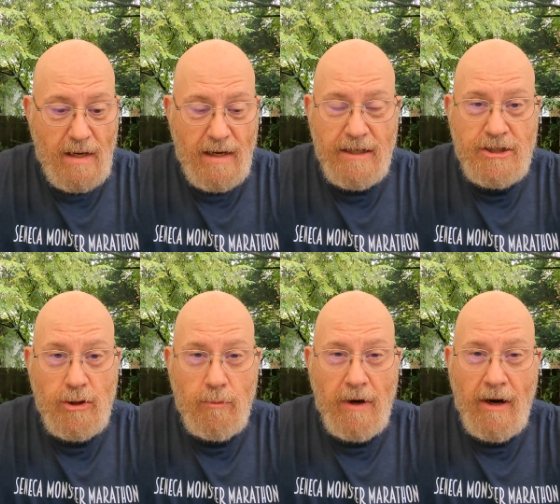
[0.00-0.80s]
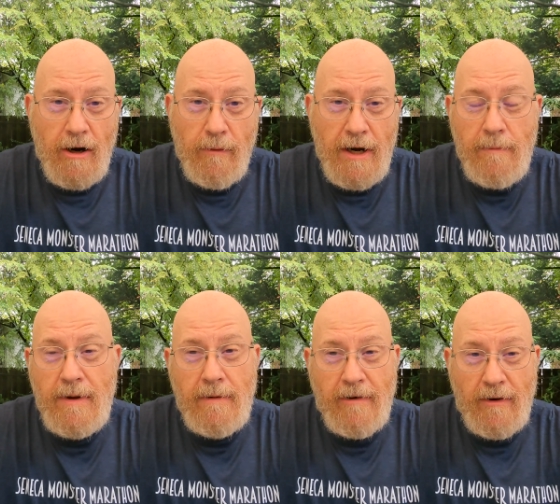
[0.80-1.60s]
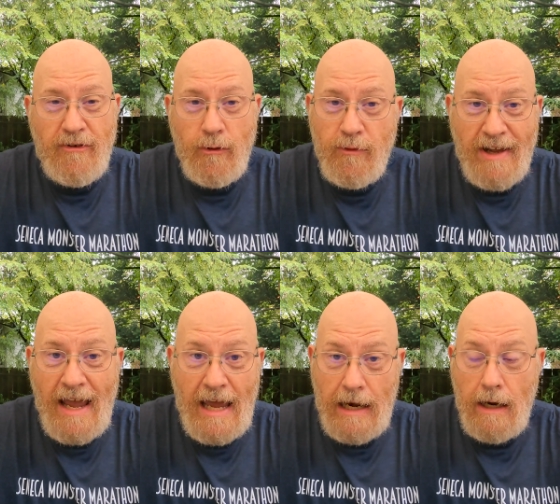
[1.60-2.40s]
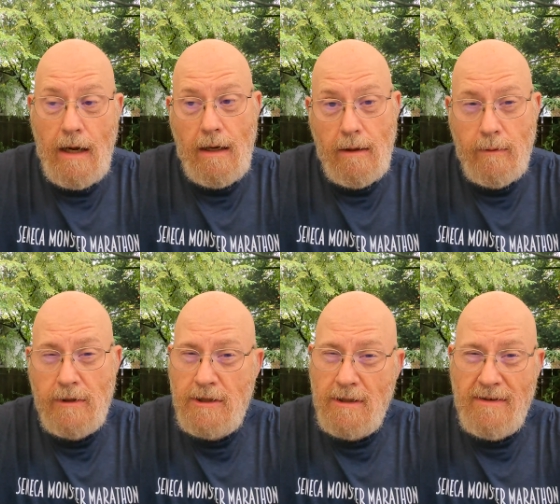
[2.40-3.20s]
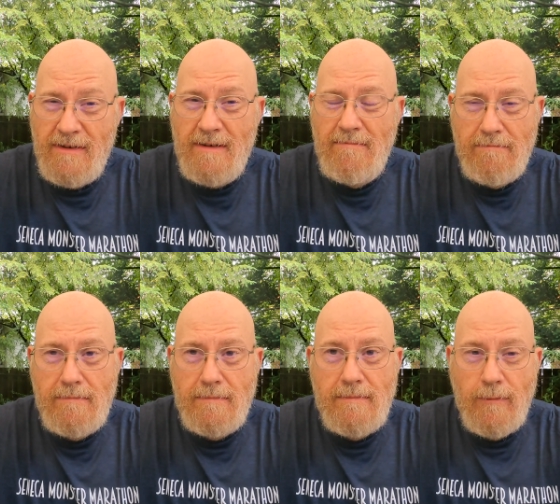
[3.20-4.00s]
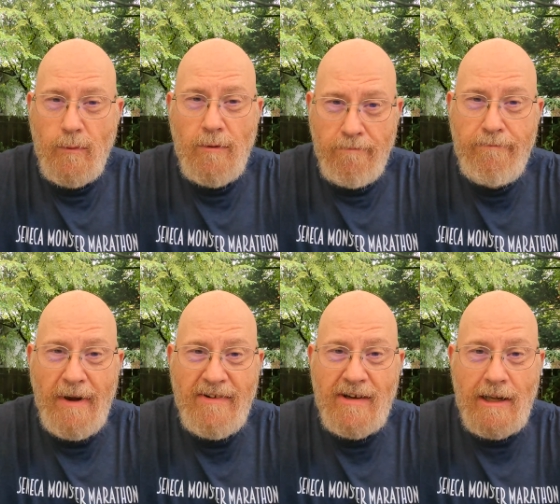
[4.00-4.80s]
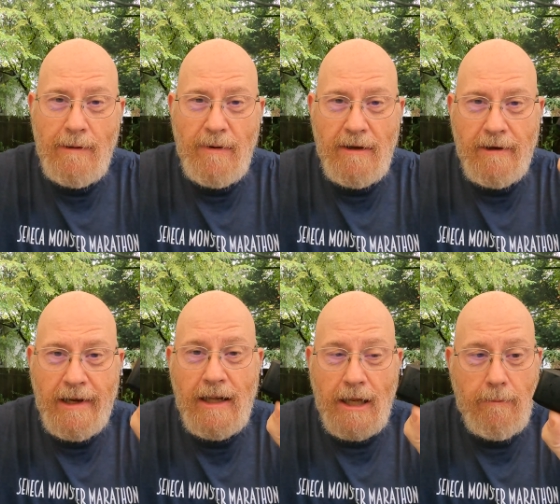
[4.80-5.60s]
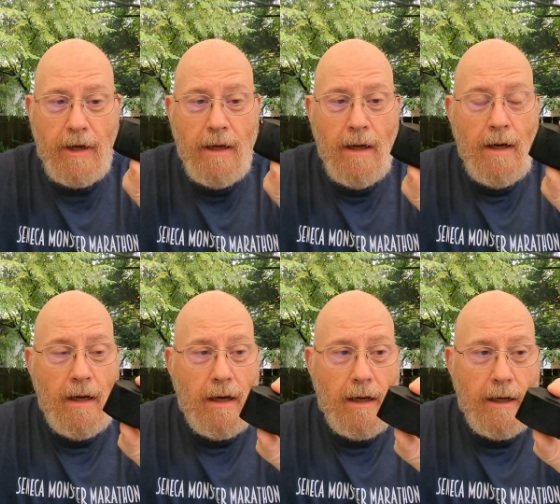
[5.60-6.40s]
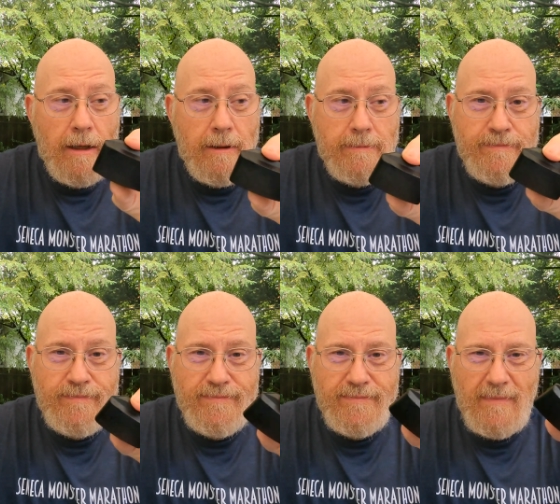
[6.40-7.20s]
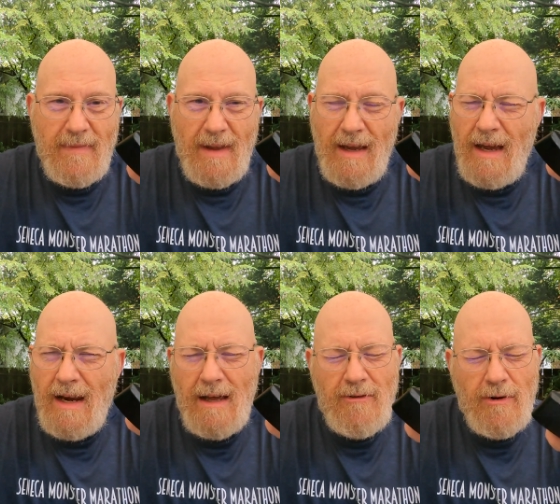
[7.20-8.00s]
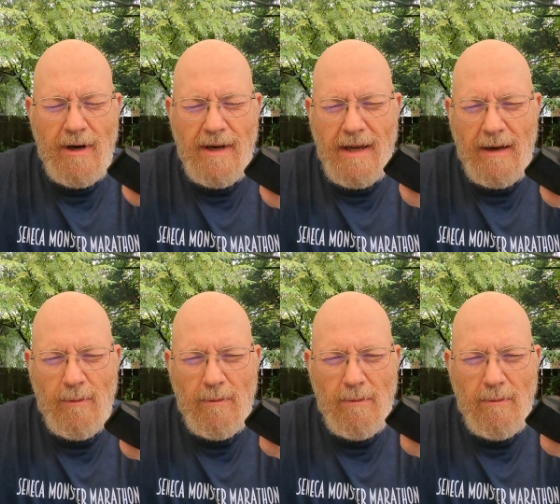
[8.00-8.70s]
it showed my heart rate had been around 210, which would basically be killing me. And I tried to get